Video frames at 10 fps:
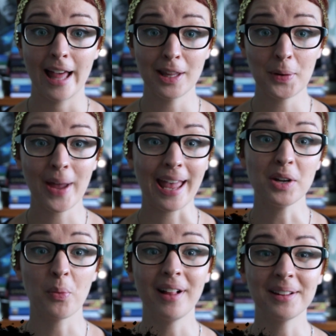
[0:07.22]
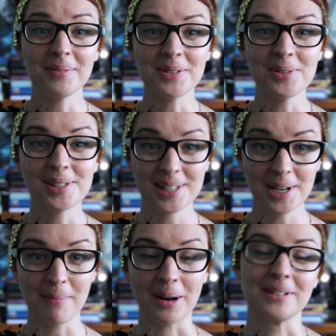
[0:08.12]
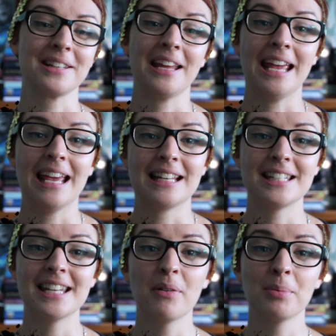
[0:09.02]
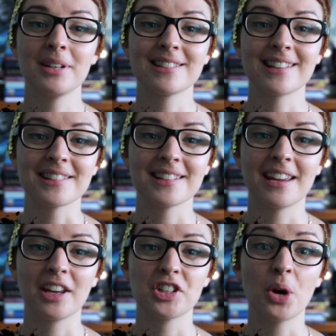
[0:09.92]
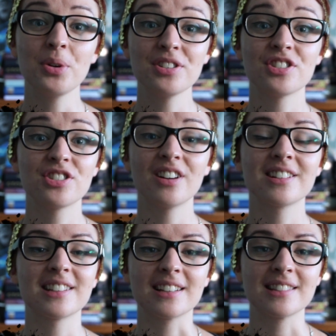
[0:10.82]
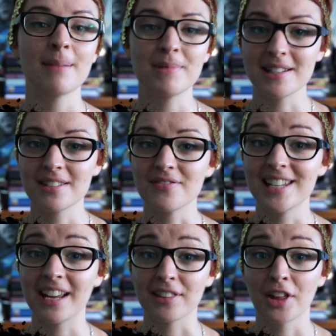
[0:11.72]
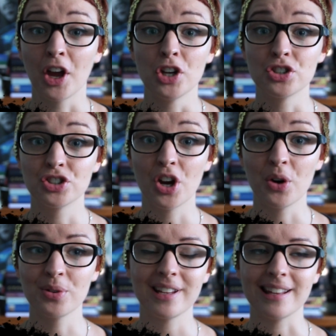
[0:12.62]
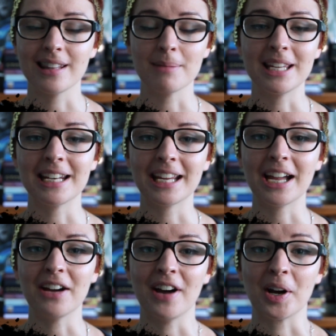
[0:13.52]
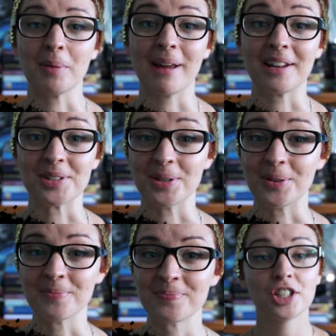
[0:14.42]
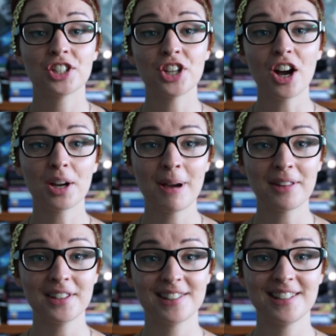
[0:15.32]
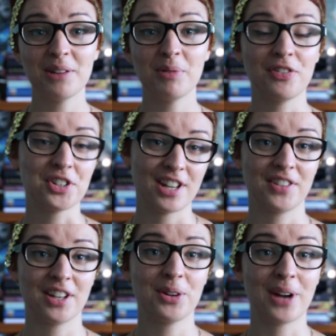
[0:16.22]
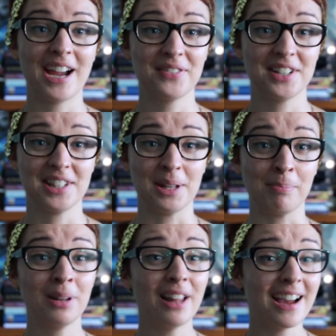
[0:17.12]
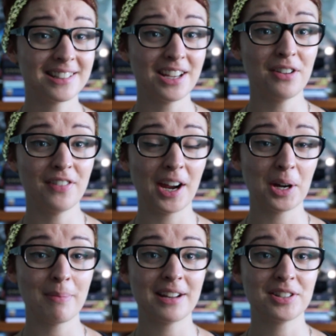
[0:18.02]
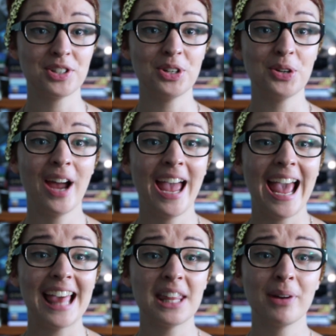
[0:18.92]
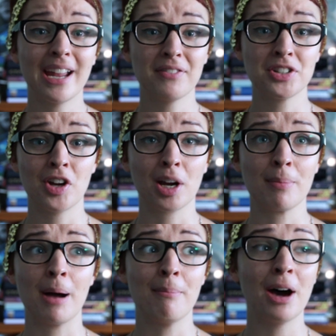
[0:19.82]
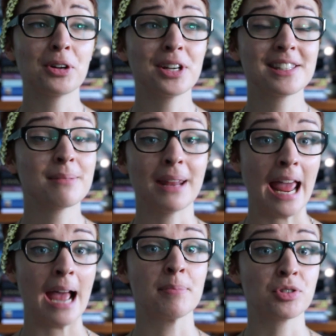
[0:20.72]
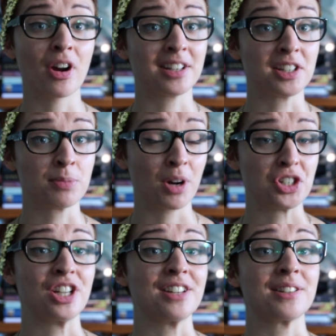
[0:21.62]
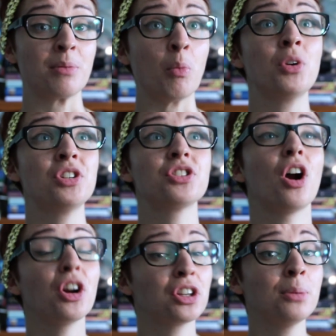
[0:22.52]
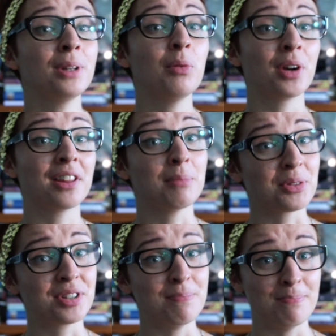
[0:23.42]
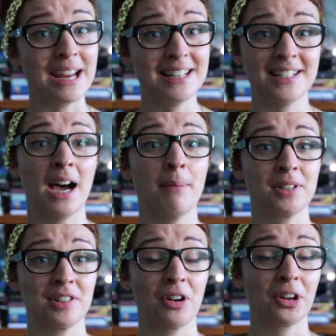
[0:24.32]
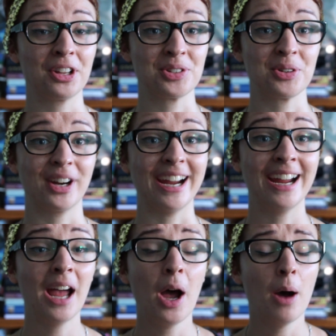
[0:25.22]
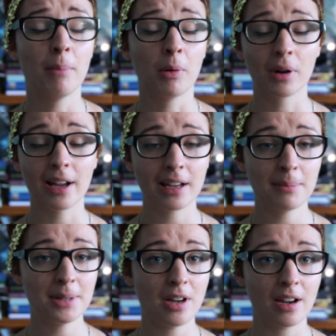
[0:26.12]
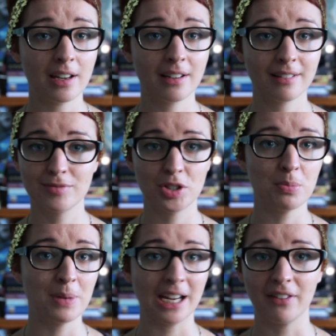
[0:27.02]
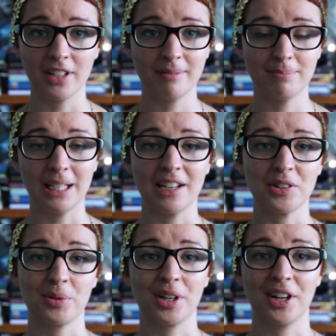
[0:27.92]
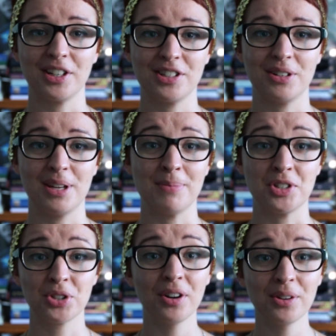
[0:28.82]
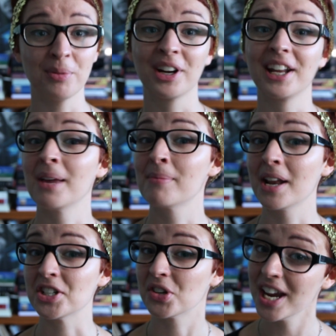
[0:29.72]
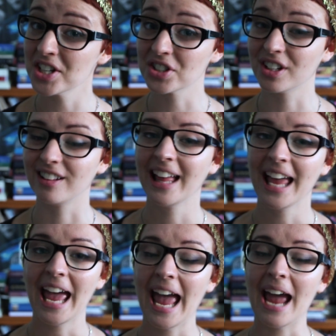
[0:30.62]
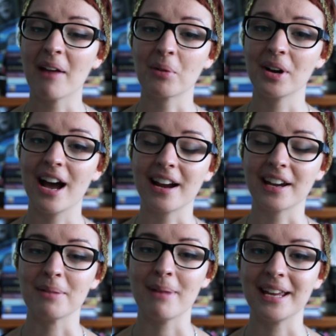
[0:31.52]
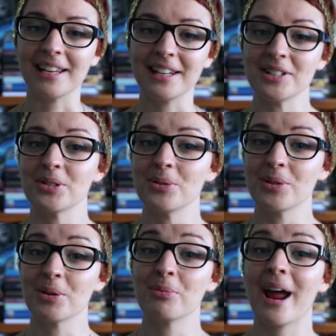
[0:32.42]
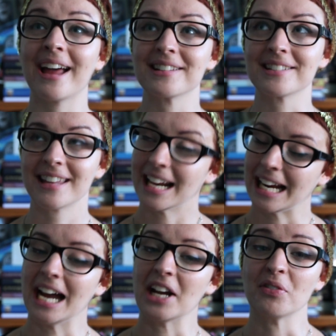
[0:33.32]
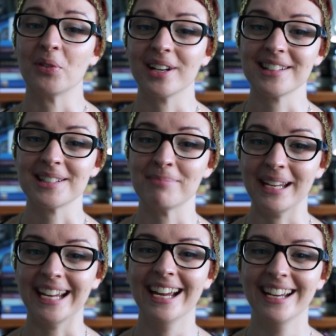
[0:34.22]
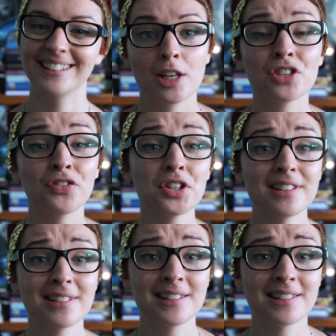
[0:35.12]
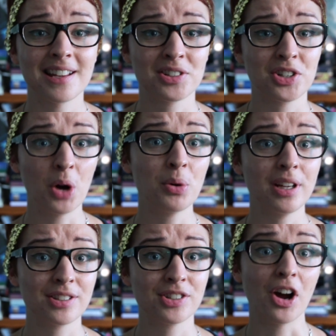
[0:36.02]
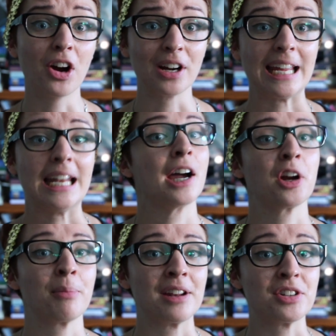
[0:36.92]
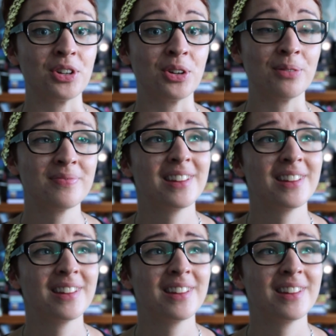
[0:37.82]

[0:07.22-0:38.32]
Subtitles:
Hello and welcome to cinemART. Today we'll be discussing Tony Stark's acceptance of death shown in the beginning of Iron Man 2. To talk about this scene, we first have to go kind of into the plot of Iron Man 2, and then we have to talk about modernism and abstract expressionism, which is arguably one of the most debated topics in art history. But we're not going to be talking too big of it because we're going to keep it short, we're going to keep it educational, and we're not going to make it into the rant that I kind of want it to be. So first let's discuss Tony Stark in Iron Man 2.